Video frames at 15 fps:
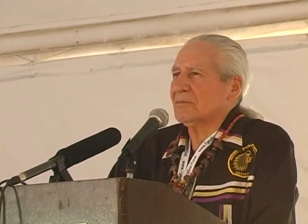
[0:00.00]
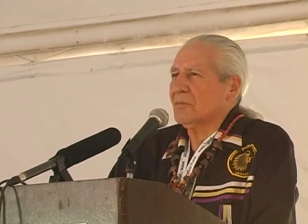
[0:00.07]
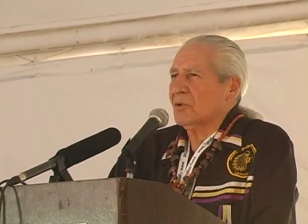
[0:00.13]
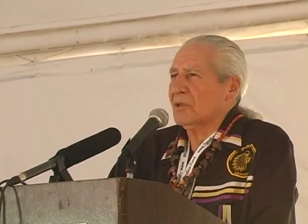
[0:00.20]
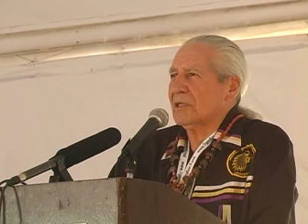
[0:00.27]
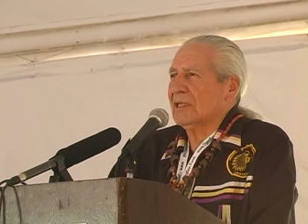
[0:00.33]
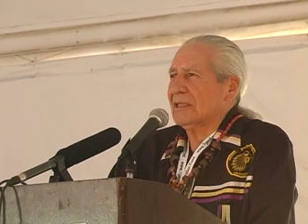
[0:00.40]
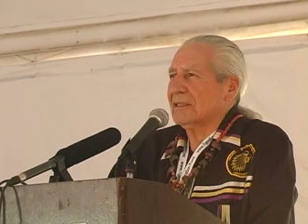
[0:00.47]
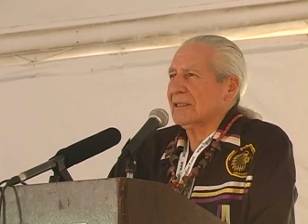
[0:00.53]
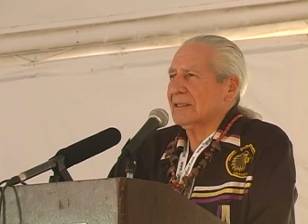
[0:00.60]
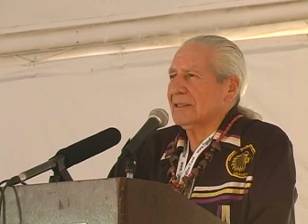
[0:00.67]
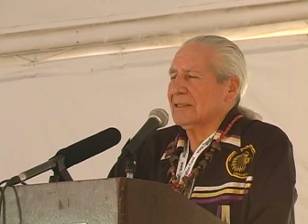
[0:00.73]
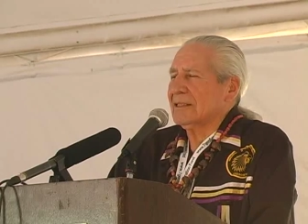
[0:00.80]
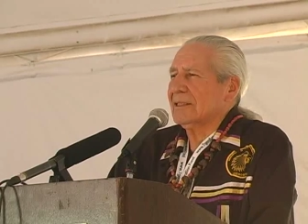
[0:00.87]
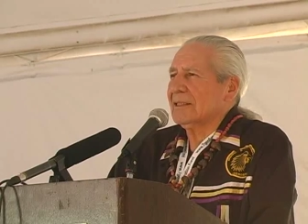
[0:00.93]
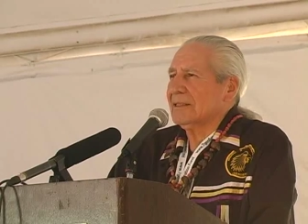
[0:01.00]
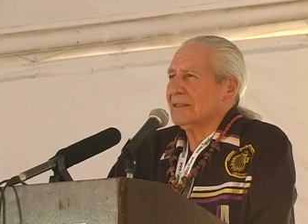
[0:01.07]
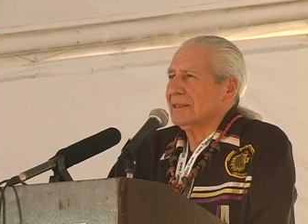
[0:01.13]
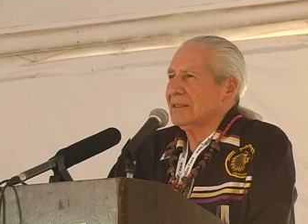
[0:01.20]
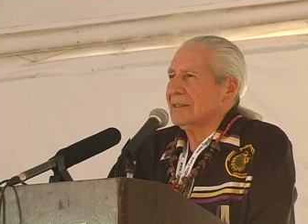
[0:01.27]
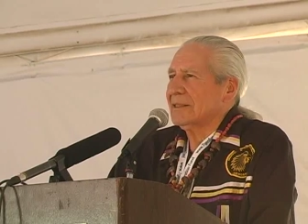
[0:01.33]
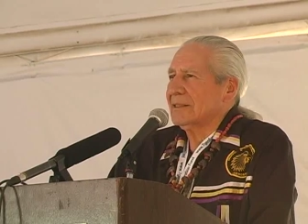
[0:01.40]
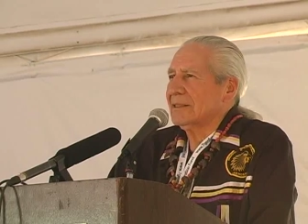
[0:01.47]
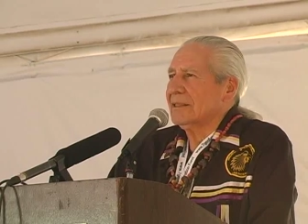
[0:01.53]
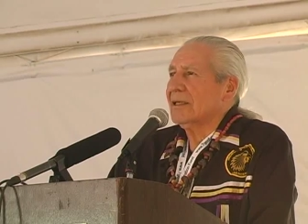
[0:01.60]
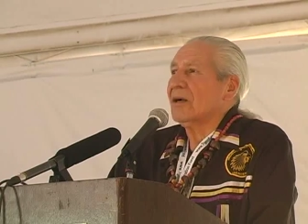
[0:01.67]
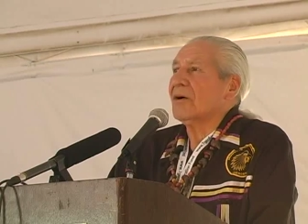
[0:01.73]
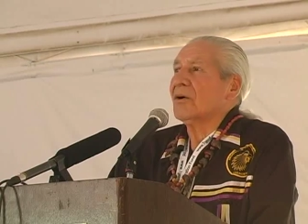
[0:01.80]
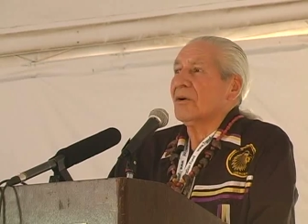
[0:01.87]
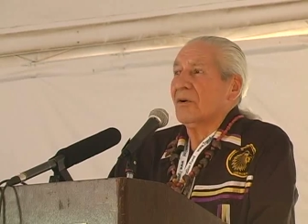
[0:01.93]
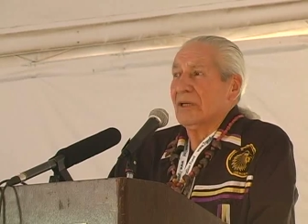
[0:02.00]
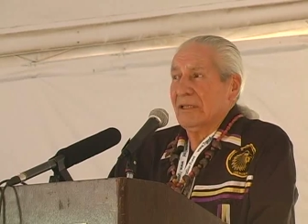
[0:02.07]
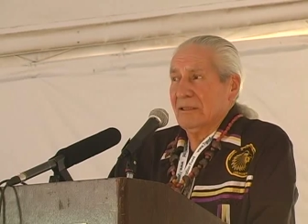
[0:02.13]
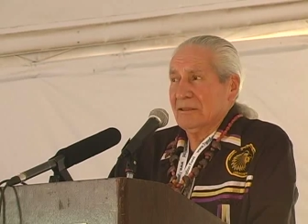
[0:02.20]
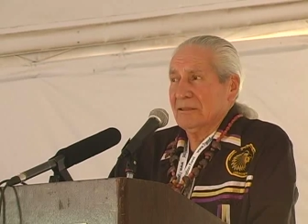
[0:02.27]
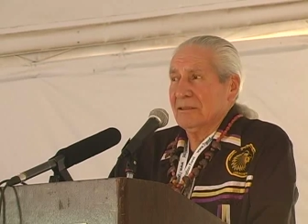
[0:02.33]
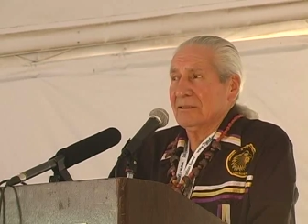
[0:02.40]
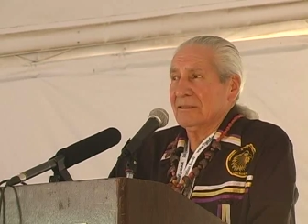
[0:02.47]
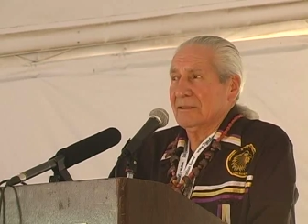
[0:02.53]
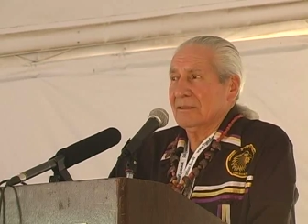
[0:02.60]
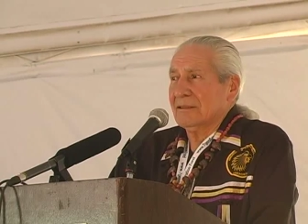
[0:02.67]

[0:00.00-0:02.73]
morning are ancient.